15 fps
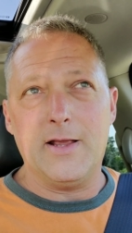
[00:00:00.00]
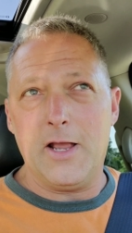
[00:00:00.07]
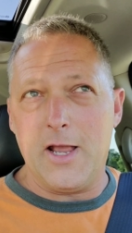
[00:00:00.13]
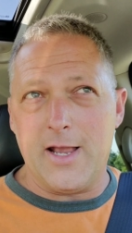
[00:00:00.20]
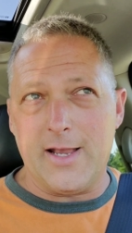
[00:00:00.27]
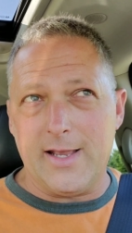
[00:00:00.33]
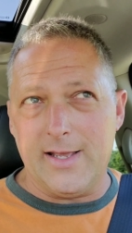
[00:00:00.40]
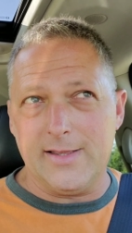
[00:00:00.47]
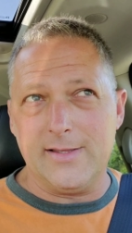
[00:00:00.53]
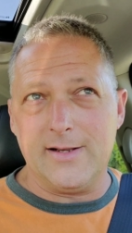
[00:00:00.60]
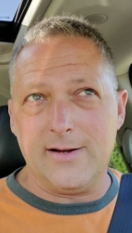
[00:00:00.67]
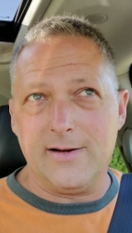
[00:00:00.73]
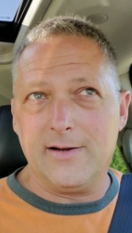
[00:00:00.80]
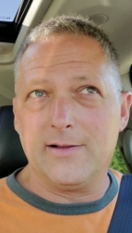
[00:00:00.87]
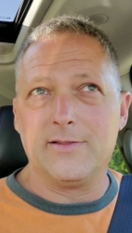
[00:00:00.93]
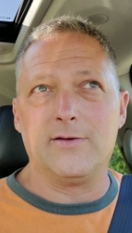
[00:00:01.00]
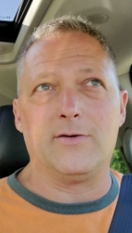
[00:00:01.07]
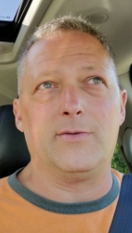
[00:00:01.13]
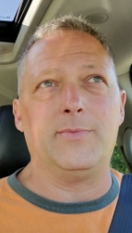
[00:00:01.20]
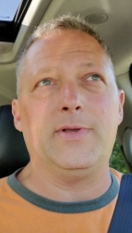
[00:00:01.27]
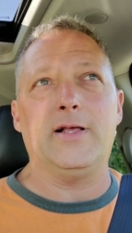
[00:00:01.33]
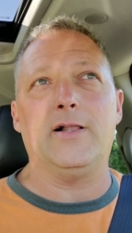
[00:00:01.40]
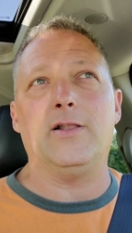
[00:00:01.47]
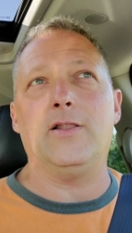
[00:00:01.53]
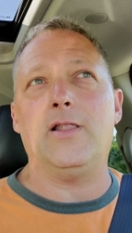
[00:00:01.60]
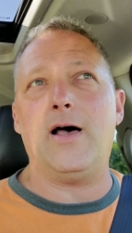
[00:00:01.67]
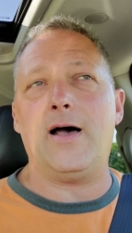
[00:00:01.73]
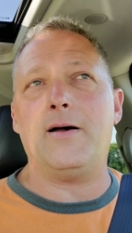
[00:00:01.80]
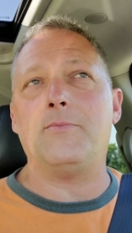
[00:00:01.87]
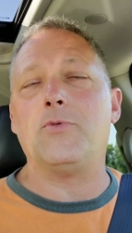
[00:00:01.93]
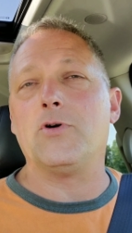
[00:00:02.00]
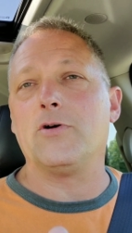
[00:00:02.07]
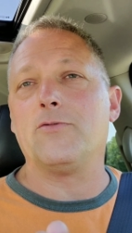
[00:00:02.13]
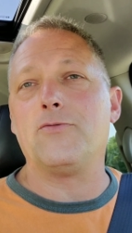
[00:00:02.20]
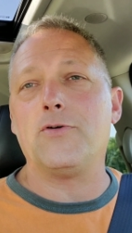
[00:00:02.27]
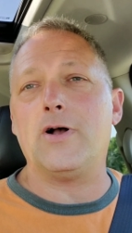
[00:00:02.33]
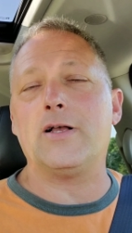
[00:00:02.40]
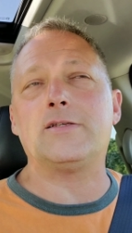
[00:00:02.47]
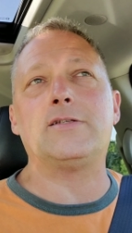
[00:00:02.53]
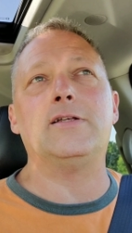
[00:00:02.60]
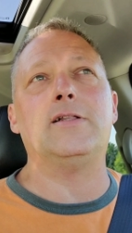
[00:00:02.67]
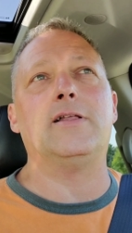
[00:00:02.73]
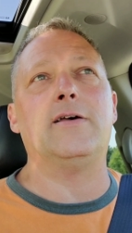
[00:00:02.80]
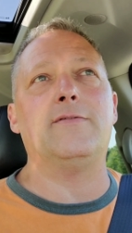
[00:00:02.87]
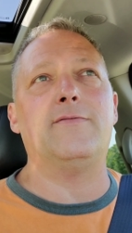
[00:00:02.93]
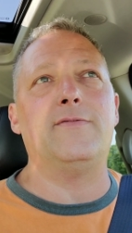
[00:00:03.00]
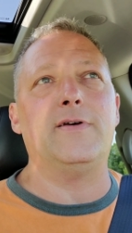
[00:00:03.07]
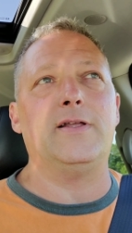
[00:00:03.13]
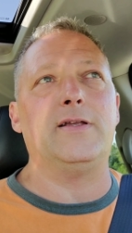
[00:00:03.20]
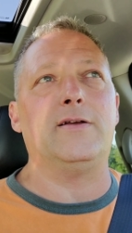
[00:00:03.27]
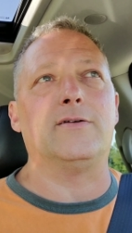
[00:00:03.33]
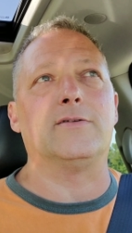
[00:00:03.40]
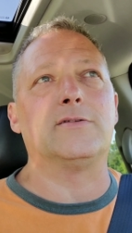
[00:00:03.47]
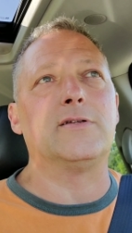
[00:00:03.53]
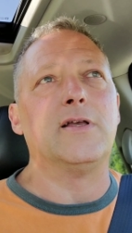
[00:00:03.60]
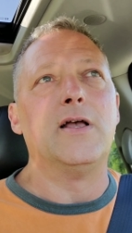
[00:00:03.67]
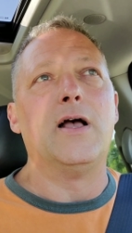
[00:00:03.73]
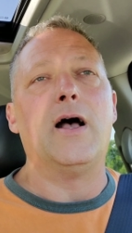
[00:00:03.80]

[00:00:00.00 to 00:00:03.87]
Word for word: Hang in there. There will be a lot more Frosty Life videos.